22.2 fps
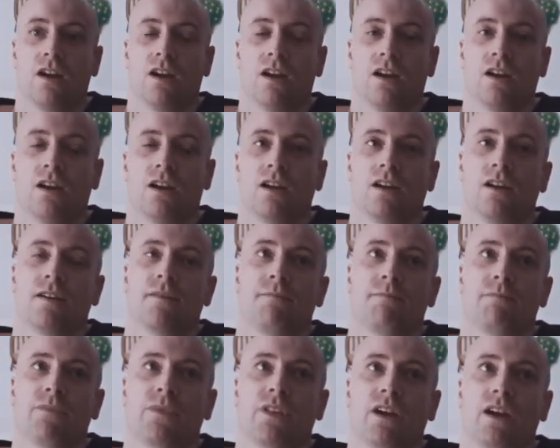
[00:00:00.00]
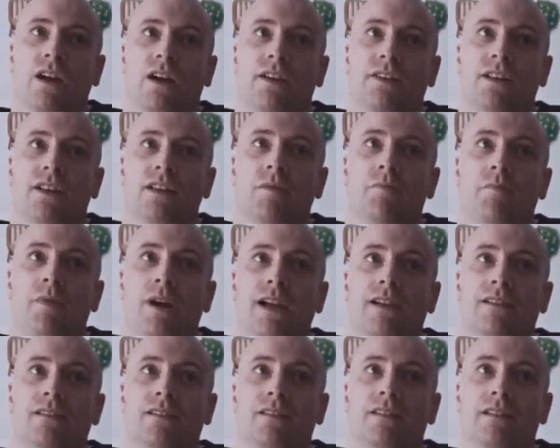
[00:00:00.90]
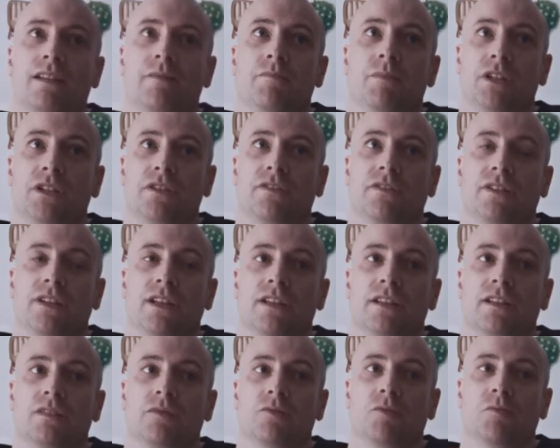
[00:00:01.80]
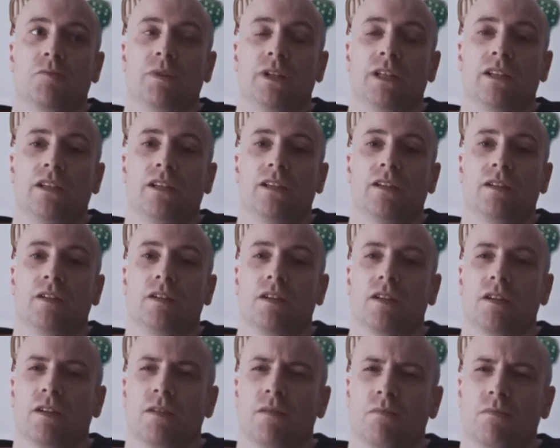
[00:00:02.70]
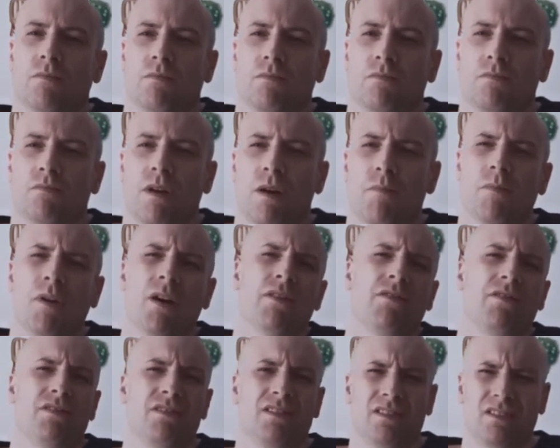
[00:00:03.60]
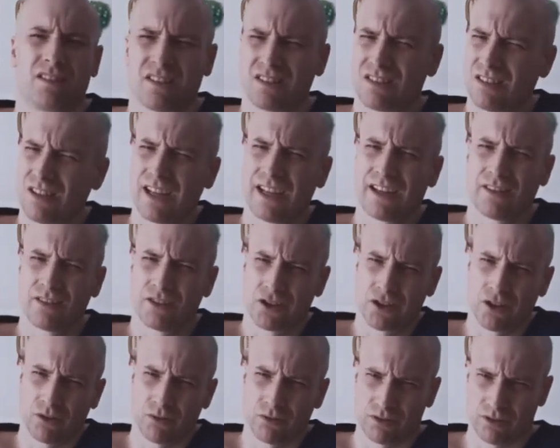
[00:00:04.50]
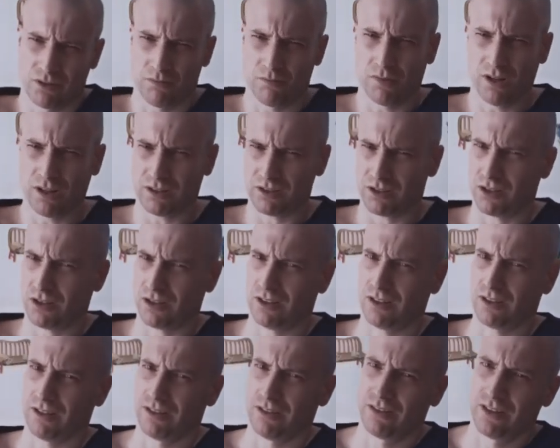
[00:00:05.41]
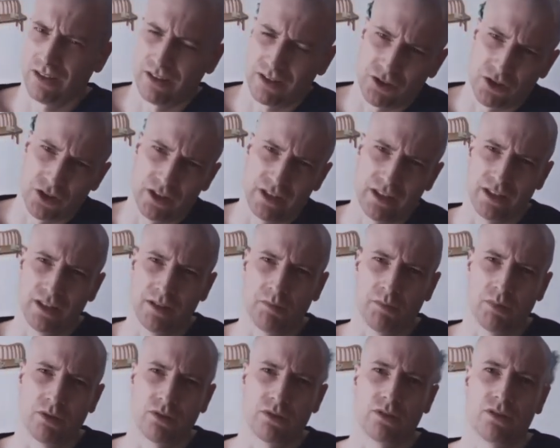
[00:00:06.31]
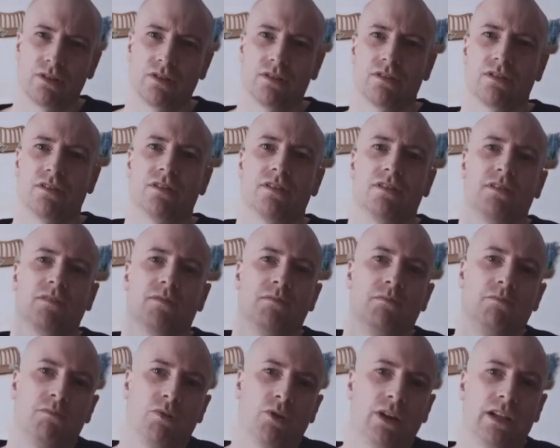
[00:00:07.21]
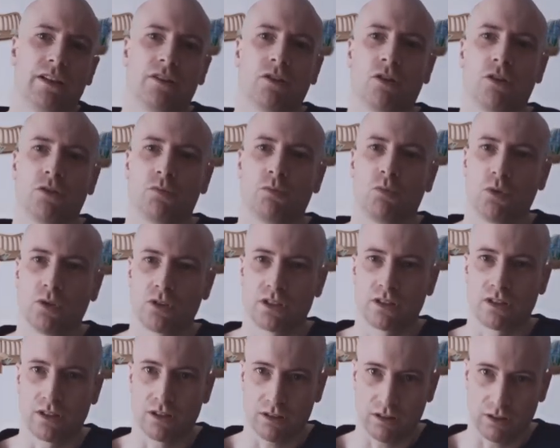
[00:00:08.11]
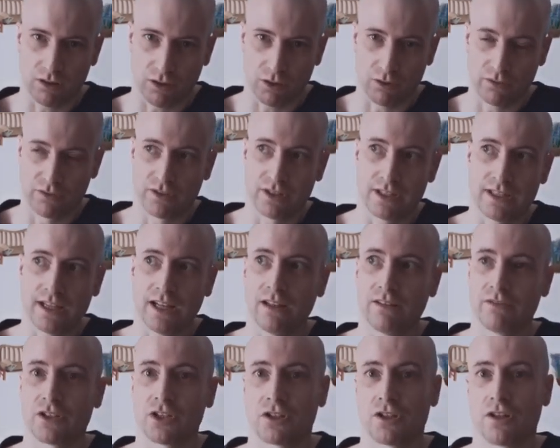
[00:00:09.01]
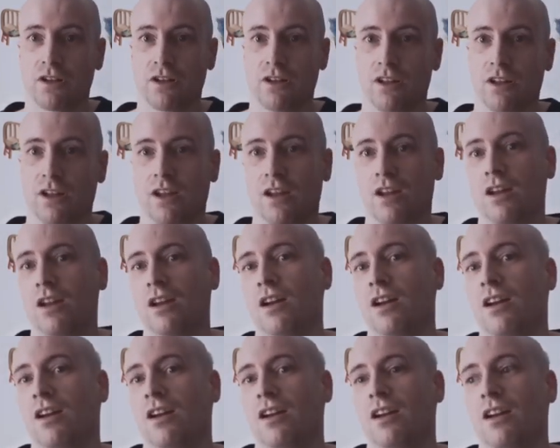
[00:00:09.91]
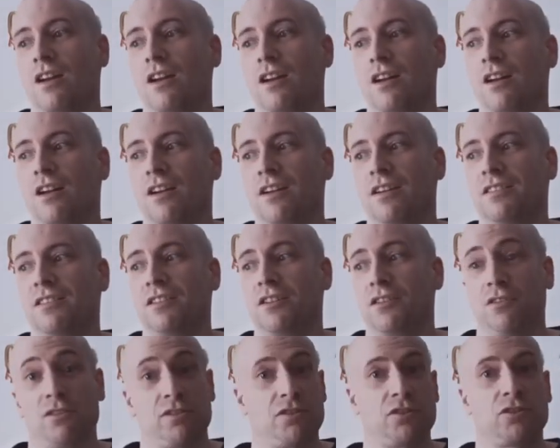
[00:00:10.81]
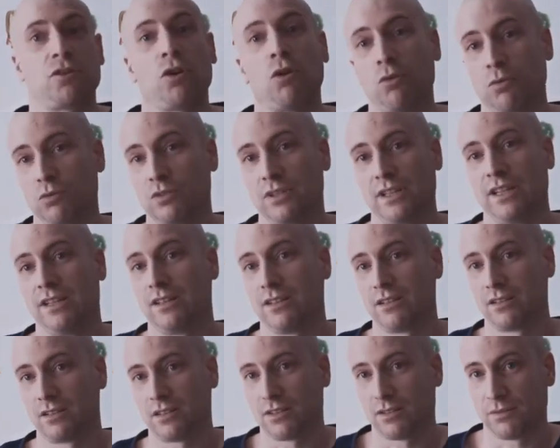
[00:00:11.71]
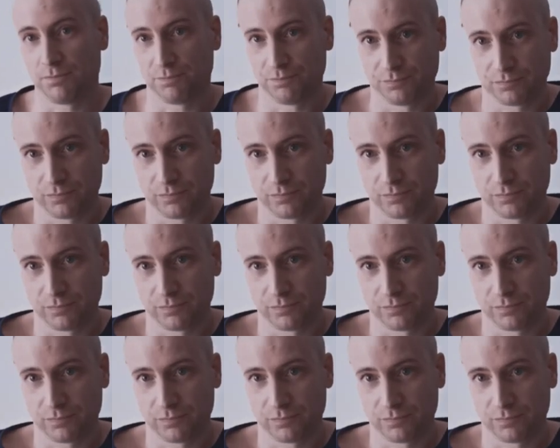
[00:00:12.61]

I think the best image for this would be my mother doesn't like the show so much that she pours boiling hot water over the television to scold it.